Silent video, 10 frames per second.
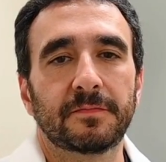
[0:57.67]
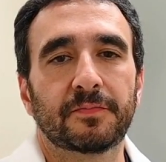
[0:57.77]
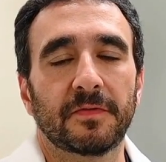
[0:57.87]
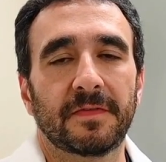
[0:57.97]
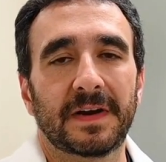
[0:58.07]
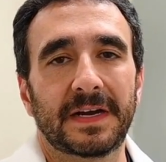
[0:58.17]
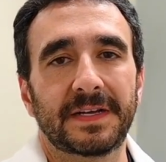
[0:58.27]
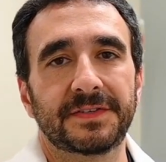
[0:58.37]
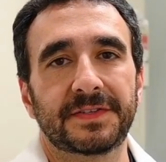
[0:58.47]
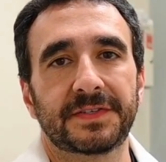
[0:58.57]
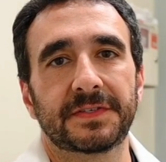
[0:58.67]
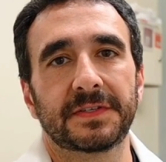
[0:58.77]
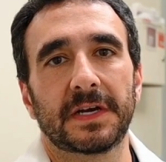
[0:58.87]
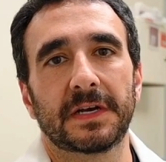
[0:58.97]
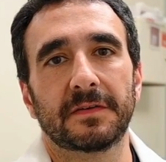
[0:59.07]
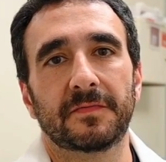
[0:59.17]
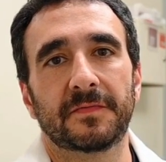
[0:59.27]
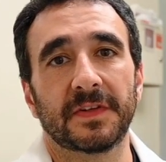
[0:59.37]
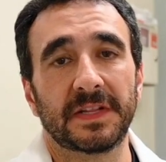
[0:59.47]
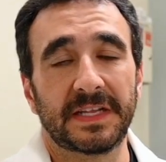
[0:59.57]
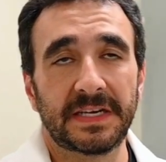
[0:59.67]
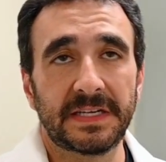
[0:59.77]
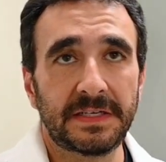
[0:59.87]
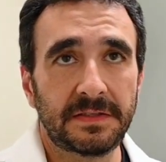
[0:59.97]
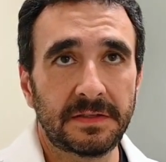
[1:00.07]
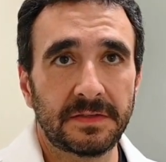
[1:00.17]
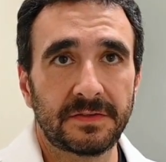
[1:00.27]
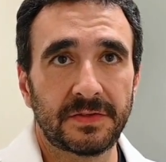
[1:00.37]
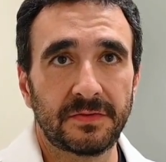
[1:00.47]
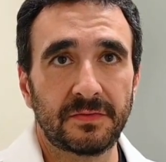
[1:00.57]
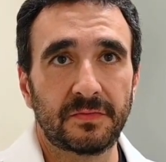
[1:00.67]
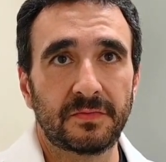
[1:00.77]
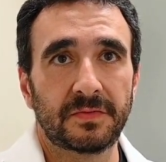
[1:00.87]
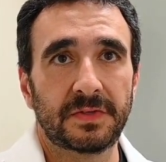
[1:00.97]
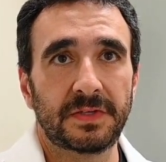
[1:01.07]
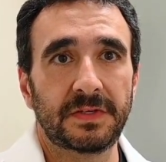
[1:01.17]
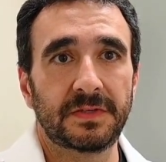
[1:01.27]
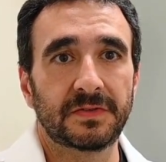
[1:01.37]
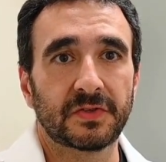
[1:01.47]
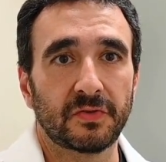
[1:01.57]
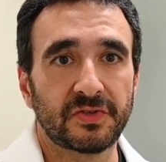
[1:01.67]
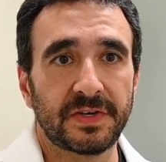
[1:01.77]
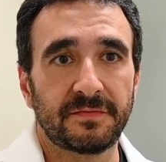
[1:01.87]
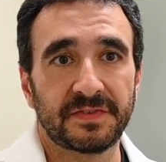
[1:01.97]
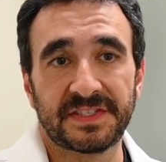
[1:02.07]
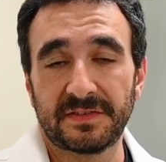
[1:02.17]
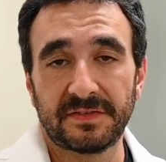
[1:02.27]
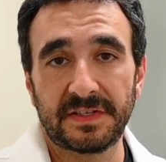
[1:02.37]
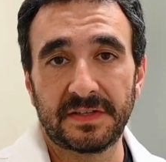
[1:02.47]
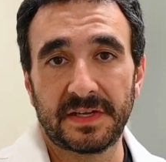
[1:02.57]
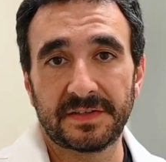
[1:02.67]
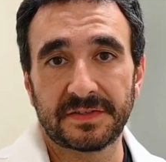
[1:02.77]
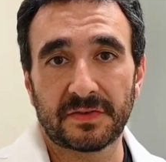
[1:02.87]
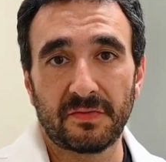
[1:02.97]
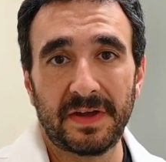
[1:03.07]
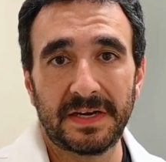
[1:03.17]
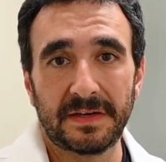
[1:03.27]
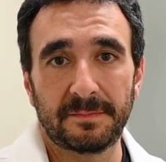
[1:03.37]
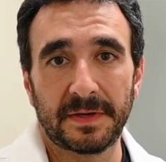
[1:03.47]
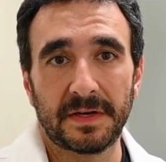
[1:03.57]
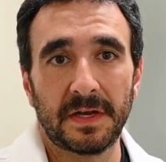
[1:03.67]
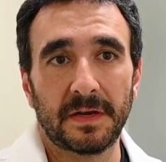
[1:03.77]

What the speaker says: provides validity to the surgeon and facility that is accredited, but